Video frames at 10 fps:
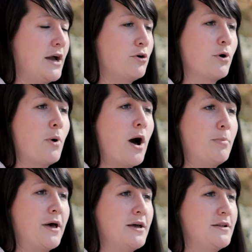I grew
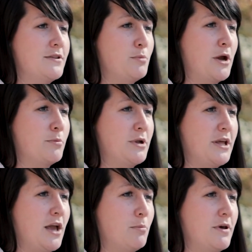up at the
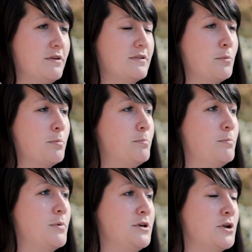Merrimon campus. I,
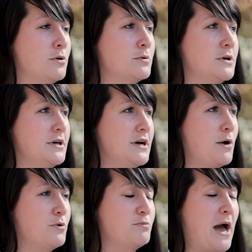you know,
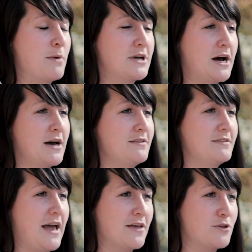I was
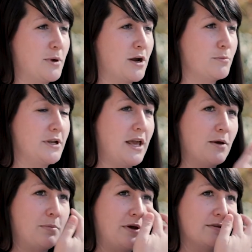baptized at the Merrimon
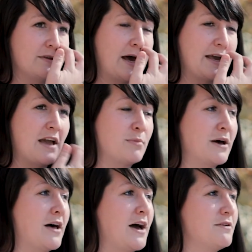campus and I gave
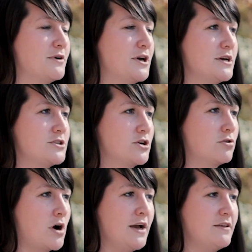my life to
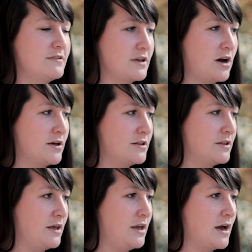Christ
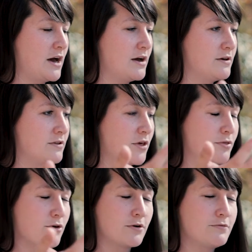on the, uh, the
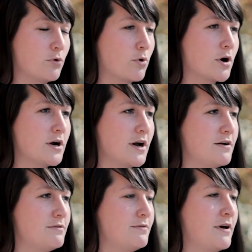third floor
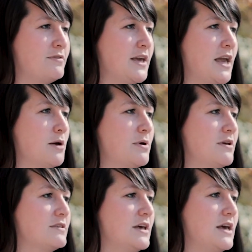of, of the
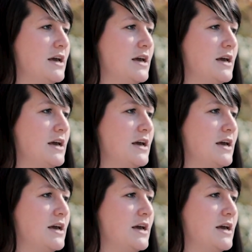campus.